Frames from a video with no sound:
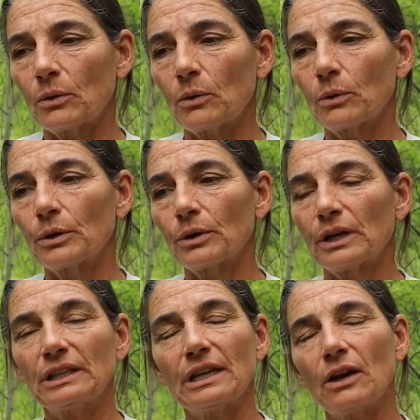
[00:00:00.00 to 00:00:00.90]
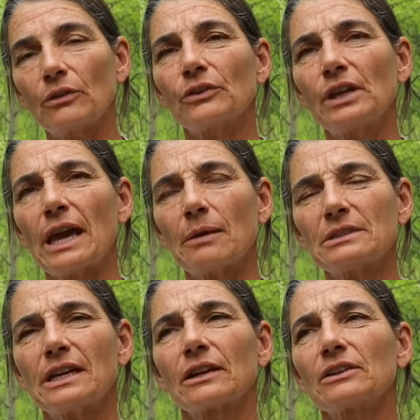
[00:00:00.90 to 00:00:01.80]
or in healthy
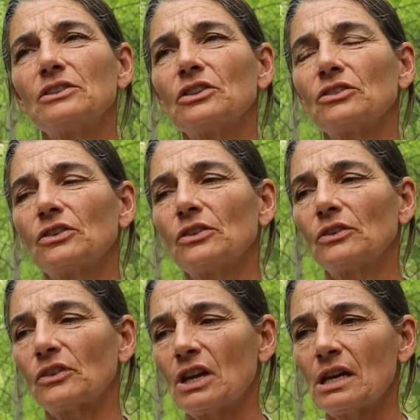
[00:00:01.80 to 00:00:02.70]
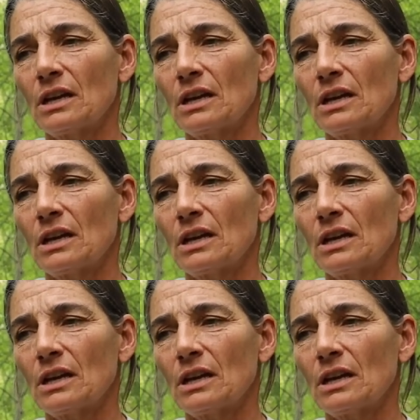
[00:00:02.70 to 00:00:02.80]
habitat conditions,